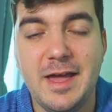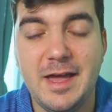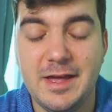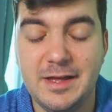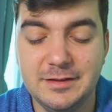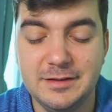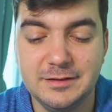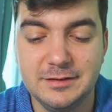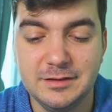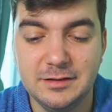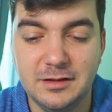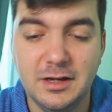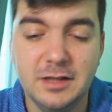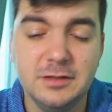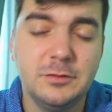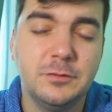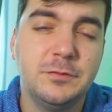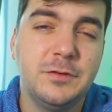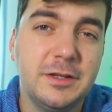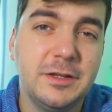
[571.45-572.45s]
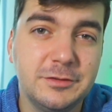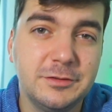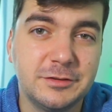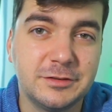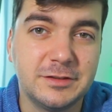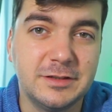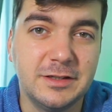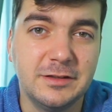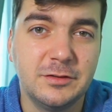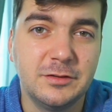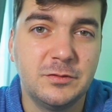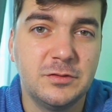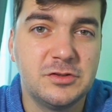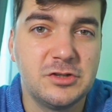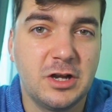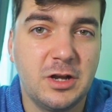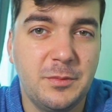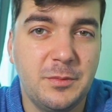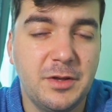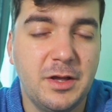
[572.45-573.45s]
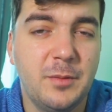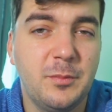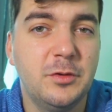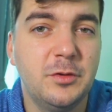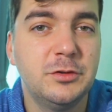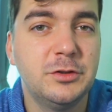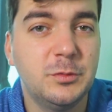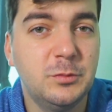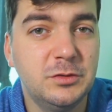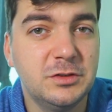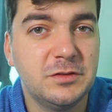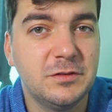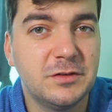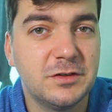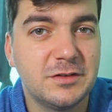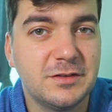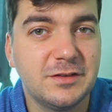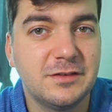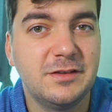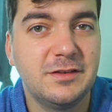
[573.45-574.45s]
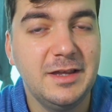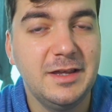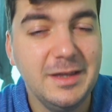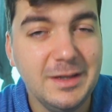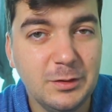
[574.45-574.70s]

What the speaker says: and a lot of other things which are coming up on the multiversx